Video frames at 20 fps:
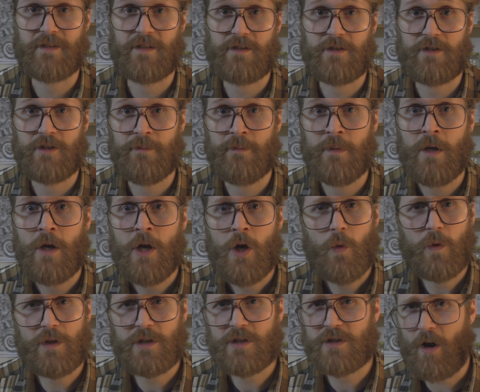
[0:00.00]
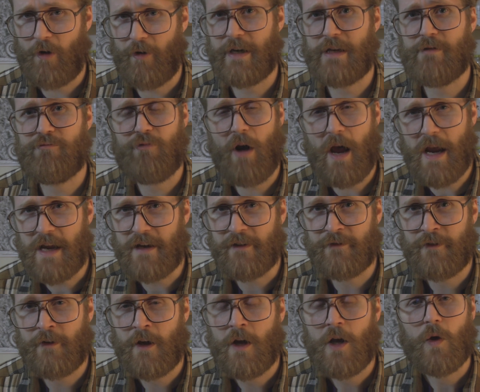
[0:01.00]
system which is already
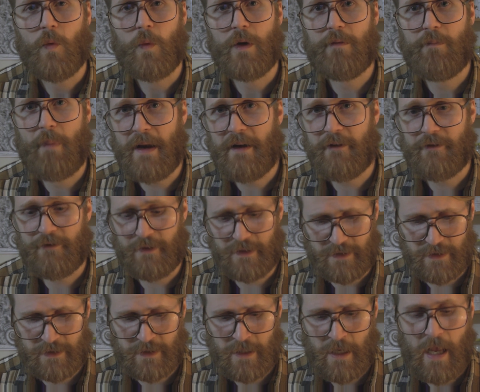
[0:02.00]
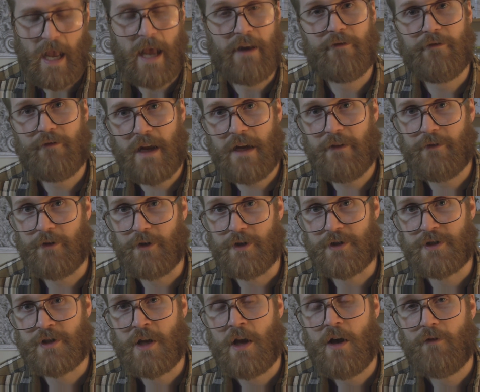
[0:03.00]
rife with benefits and
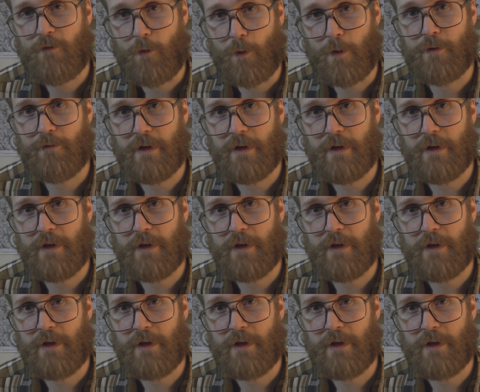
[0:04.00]
favors for the